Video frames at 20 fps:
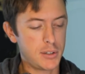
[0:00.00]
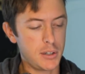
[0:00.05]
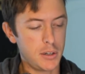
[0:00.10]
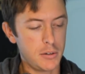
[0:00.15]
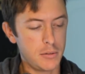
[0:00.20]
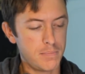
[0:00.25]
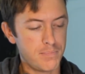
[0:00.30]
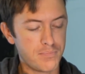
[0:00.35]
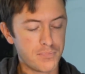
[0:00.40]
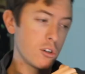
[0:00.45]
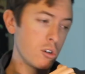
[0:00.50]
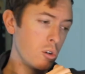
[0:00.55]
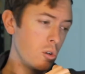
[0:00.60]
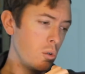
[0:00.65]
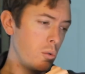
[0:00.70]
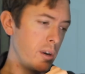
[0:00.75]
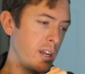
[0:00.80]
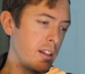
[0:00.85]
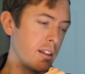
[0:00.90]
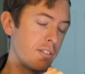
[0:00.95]
So
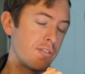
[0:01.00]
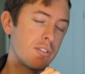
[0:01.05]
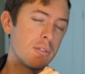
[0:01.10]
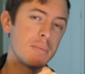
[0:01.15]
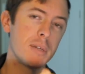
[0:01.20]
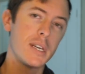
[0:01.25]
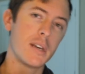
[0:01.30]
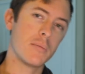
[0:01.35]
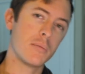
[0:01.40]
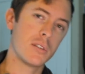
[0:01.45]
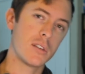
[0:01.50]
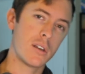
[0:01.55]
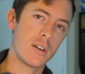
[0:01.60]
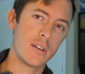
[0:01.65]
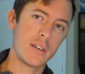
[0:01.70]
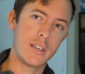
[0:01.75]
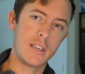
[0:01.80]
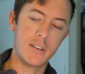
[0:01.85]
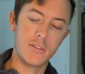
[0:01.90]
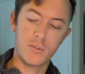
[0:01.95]
cool relic from the
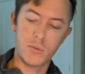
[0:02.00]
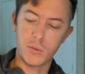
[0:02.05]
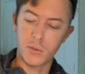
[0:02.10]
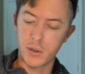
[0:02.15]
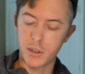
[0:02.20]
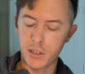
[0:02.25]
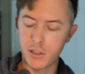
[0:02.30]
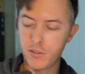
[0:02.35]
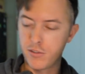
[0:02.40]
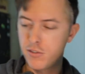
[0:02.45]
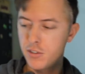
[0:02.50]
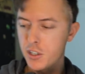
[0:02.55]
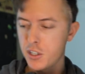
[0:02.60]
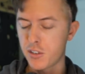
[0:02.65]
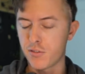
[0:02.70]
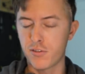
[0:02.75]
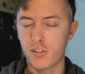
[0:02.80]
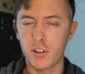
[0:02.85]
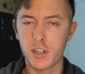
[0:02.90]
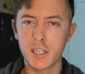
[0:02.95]
Amazon to give one of you
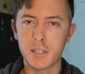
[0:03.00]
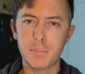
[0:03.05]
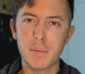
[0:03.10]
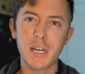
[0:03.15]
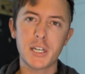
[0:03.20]
fishing freaks.